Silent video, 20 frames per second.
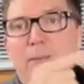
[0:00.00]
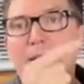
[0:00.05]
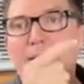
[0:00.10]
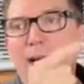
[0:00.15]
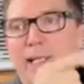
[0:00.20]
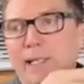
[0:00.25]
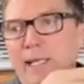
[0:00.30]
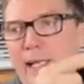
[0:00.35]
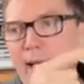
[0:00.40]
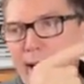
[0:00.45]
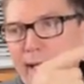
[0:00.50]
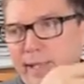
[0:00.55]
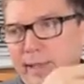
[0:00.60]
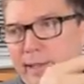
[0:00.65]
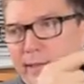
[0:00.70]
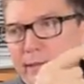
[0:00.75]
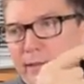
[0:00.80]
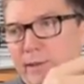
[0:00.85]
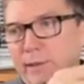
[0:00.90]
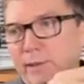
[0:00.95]
come on,
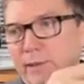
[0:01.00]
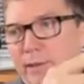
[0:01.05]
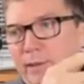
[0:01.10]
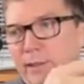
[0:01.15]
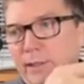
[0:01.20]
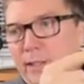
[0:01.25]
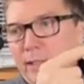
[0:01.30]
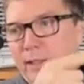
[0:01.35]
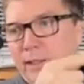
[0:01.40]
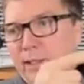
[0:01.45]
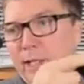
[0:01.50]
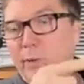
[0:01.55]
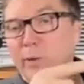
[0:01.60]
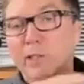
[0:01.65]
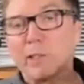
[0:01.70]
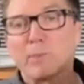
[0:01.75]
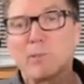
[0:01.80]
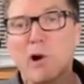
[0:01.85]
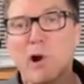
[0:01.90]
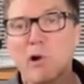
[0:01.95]
Canon, get
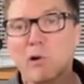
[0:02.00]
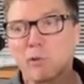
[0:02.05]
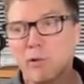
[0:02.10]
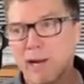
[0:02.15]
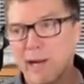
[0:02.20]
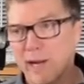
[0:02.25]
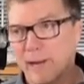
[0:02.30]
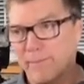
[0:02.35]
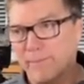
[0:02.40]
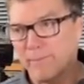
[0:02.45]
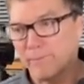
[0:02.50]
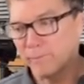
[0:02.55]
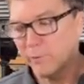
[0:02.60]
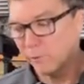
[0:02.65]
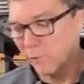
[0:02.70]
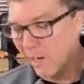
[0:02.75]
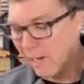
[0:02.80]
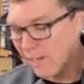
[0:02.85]
with the program,